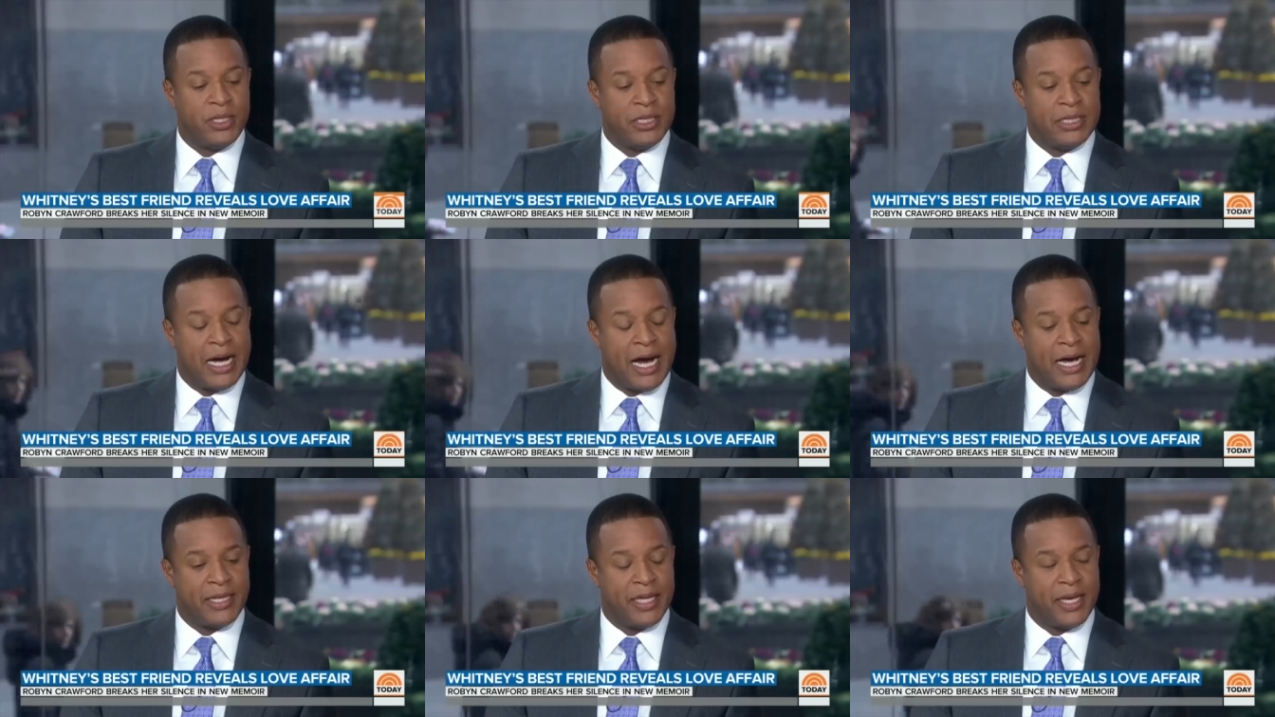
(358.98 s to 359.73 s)
Whitney
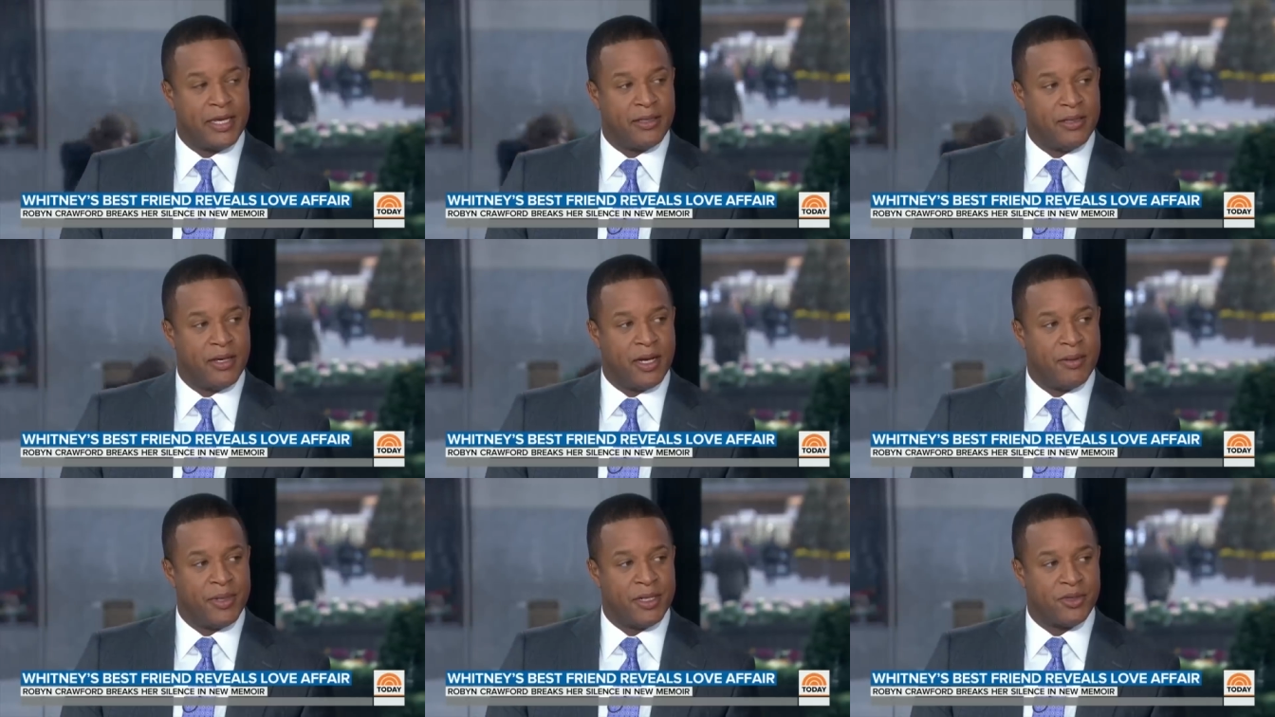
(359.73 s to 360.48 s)
died, they had
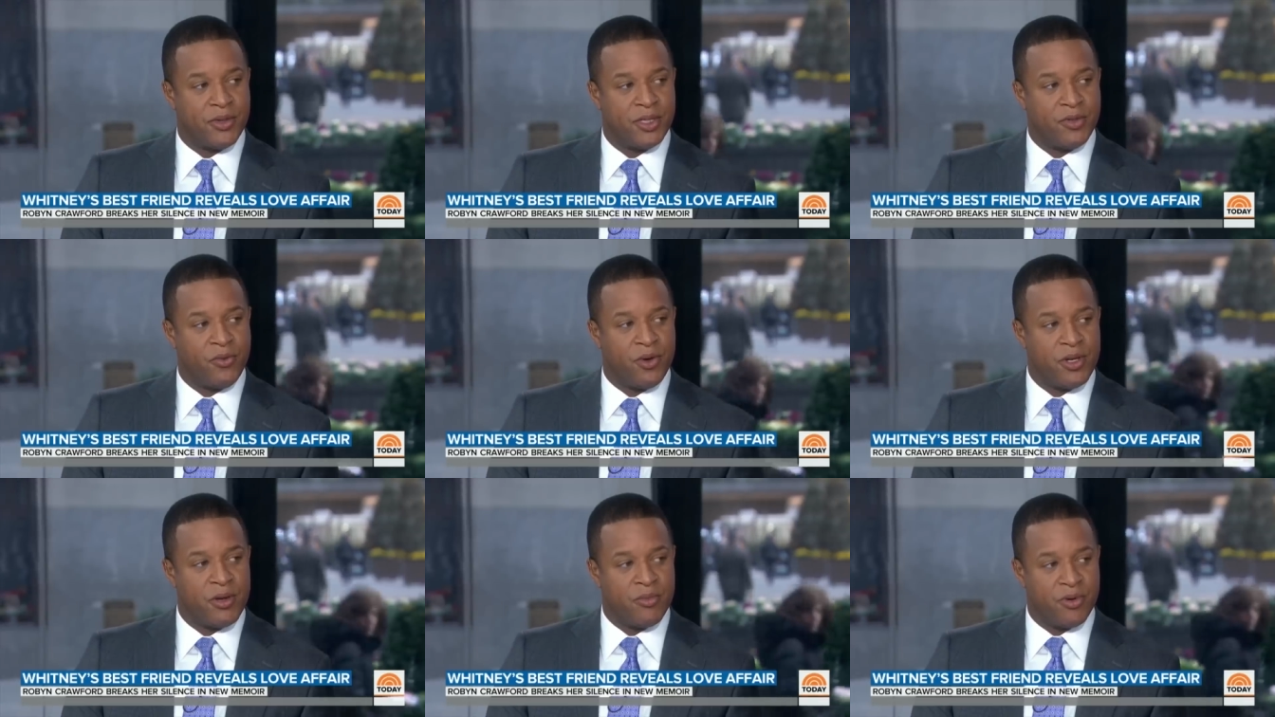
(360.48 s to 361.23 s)
uh, been estranged
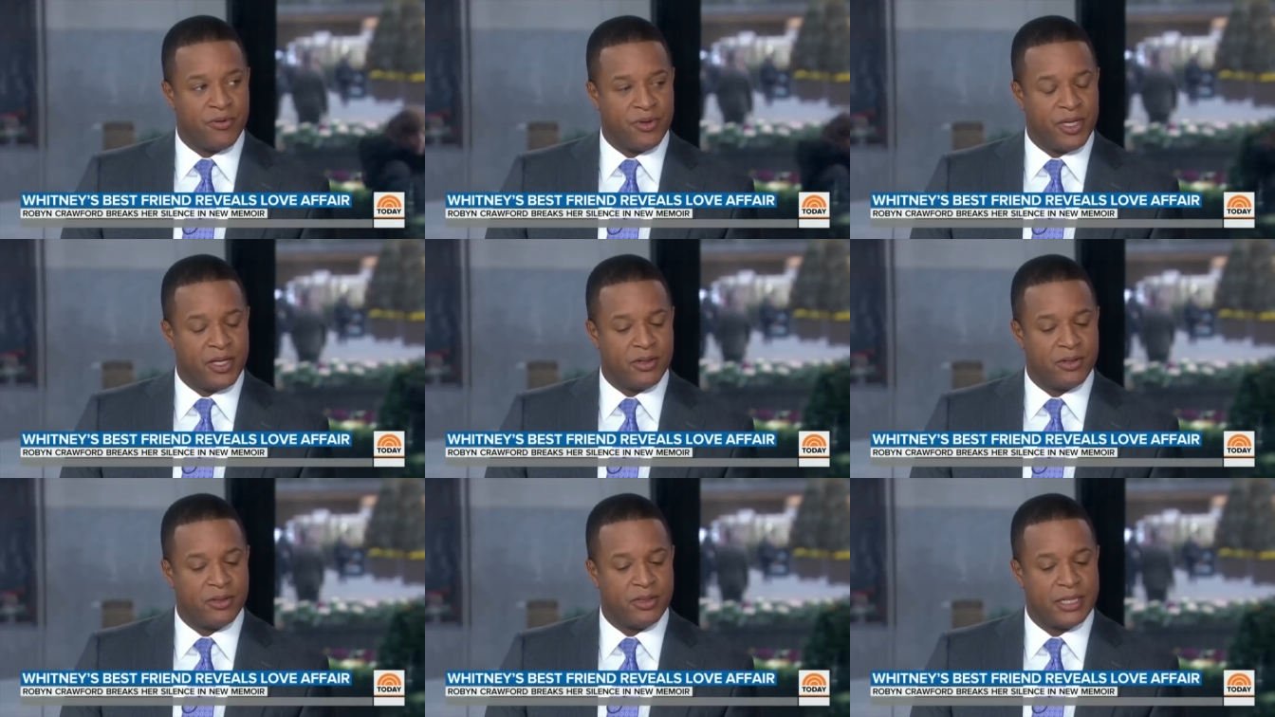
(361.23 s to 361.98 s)
for a number of
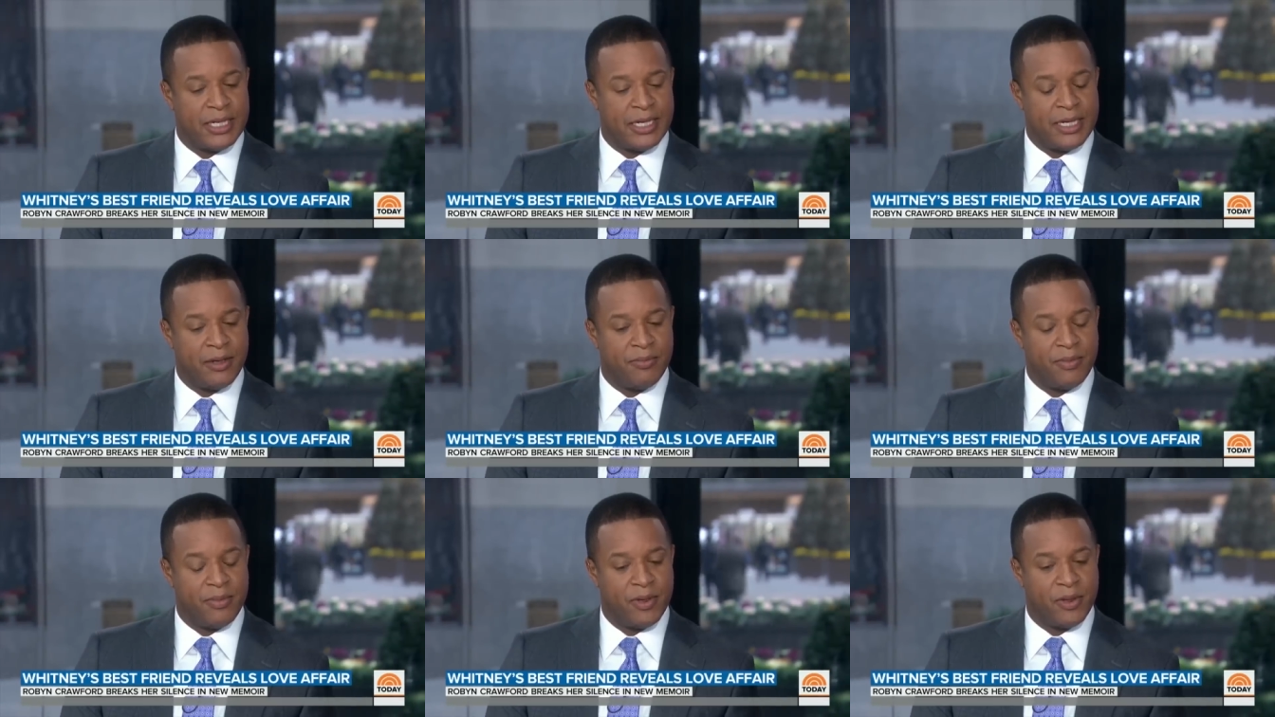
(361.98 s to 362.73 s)
years.
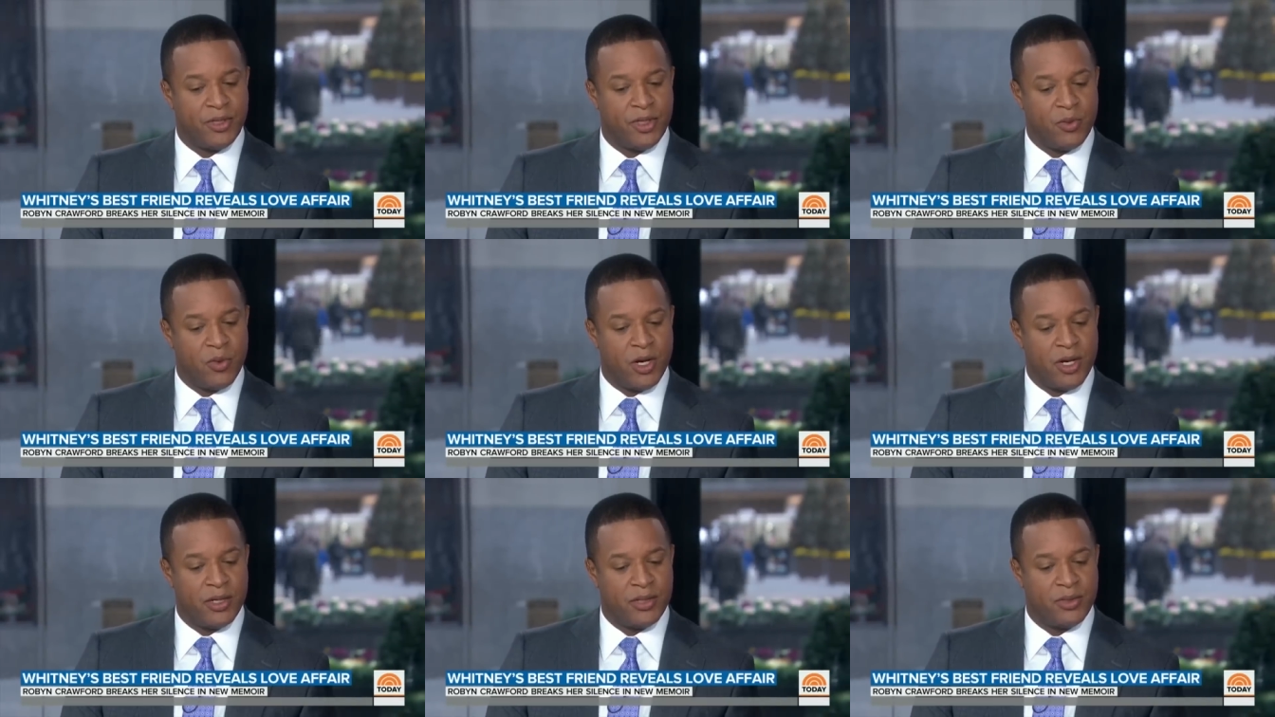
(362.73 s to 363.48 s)
Um, she
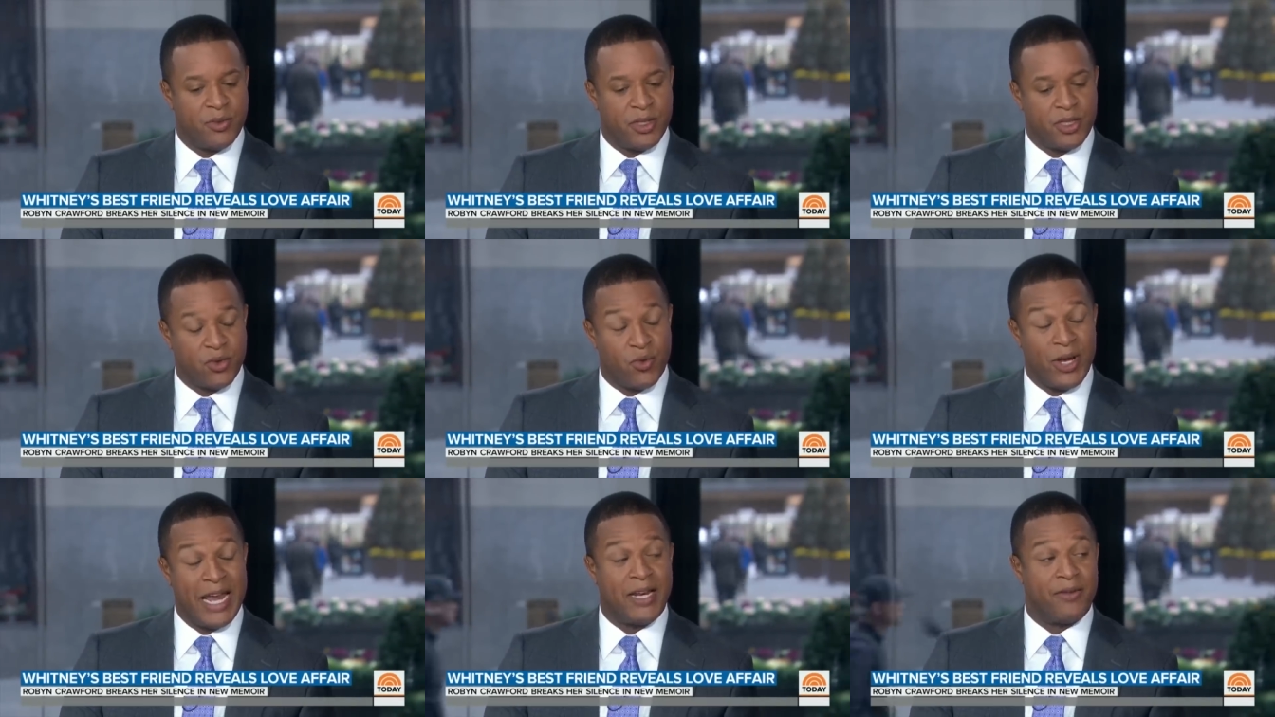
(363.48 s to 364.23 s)
was Whitney's
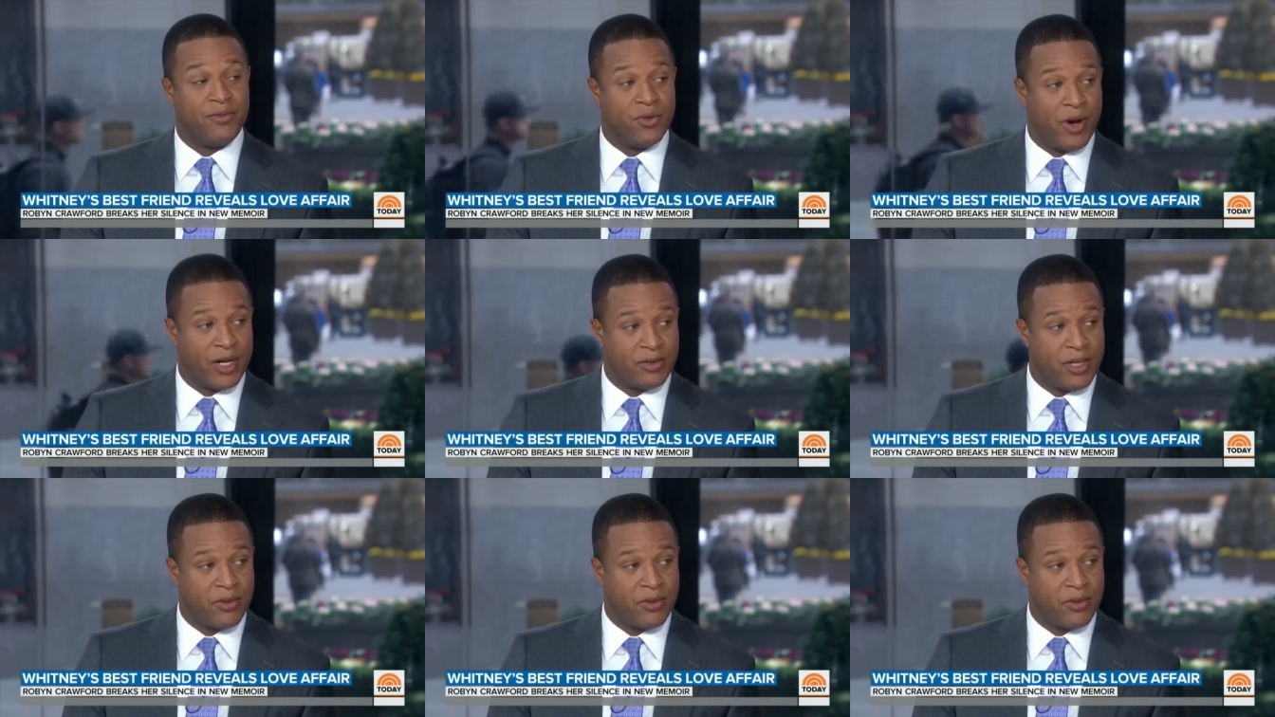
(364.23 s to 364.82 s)
creative director.